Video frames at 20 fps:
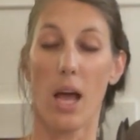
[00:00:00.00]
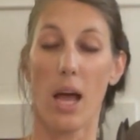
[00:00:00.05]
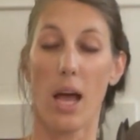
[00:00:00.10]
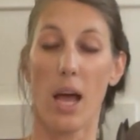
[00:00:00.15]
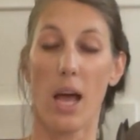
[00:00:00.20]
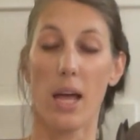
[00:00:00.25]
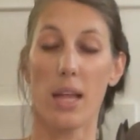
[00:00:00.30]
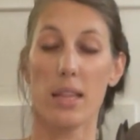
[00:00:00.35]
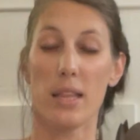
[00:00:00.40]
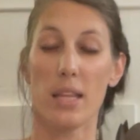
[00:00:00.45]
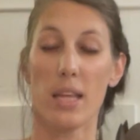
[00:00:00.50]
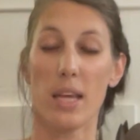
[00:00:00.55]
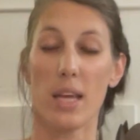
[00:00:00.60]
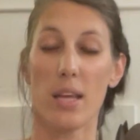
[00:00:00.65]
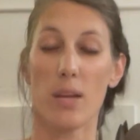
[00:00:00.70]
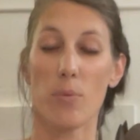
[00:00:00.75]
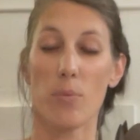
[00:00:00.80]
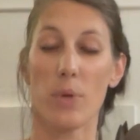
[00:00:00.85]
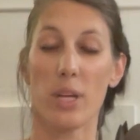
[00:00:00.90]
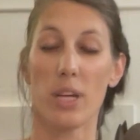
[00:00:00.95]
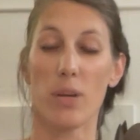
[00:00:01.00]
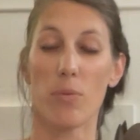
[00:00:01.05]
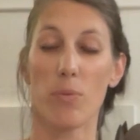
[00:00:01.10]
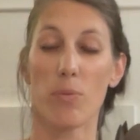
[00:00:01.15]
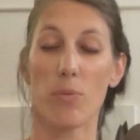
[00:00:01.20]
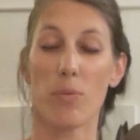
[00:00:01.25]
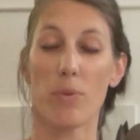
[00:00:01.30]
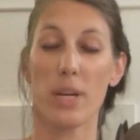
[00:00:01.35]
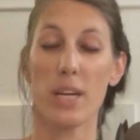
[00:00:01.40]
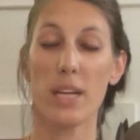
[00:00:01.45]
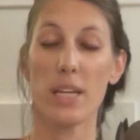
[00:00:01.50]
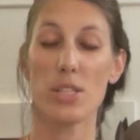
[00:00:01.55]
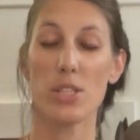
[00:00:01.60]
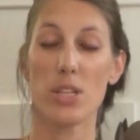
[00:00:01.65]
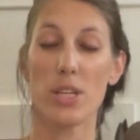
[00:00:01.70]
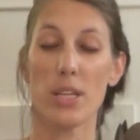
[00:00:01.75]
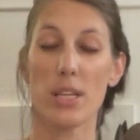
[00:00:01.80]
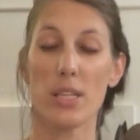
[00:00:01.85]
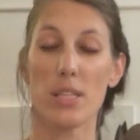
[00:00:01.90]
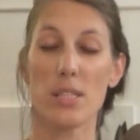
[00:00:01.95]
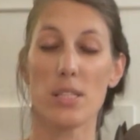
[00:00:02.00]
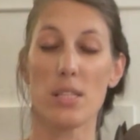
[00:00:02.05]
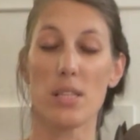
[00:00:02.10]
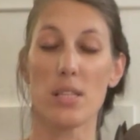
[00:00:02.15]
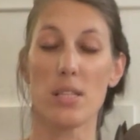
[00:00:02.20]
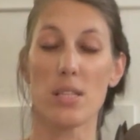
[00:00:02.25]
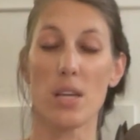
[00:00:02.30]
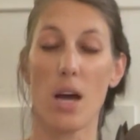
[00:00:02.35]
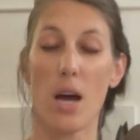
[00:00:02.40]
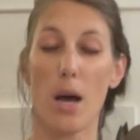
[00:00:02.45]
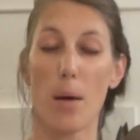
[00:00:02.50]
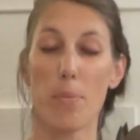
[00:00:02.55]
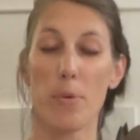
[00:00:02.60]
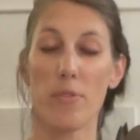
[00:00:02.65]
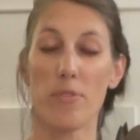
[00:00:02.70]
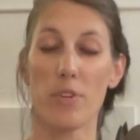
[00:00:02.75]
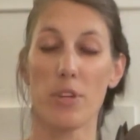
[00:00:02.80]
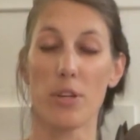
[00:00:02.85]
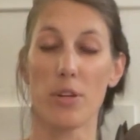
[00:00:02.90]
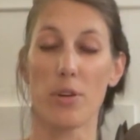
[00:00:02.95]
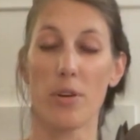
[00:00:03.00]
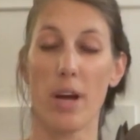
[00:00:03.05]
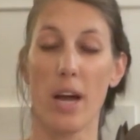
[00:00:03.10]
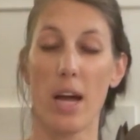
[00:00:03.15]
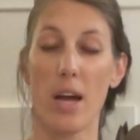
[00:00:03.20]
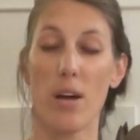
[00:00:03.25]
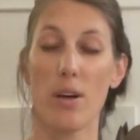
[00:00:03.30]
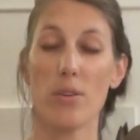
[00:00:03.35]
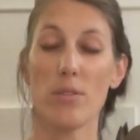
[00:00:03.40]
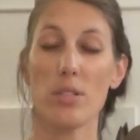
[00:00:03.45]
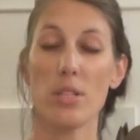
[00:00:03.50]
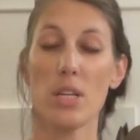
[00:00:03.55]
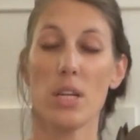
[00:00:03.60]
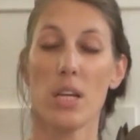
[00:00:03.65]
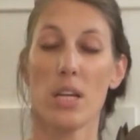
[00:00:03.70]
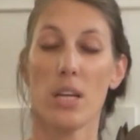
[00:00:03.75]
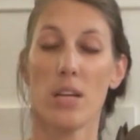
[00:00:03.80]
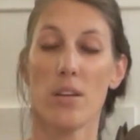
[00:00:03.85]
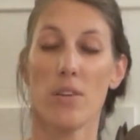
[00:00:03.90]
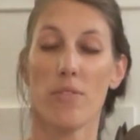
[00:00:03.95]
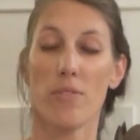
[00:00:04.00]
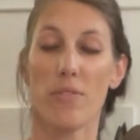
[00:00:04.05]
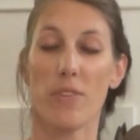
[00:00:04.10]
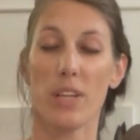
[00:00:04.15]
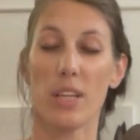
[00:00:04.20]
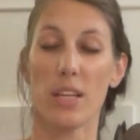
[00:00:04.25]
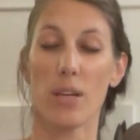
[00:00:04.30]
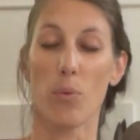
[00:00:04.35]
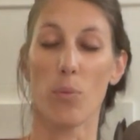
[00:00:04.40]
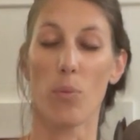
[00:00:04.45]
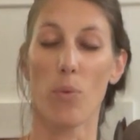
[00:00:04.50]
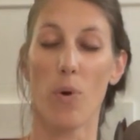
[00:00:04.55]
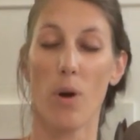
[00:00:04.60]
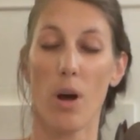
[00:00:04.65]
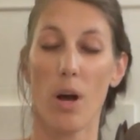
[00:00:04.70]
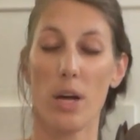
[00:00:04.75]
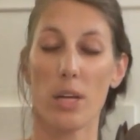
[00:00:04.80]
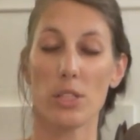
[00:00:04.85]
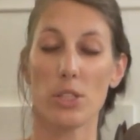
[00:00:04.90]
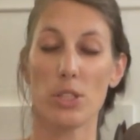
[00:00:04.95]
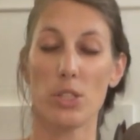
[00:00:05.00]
And then when it reaches the top of your crown, feel it wash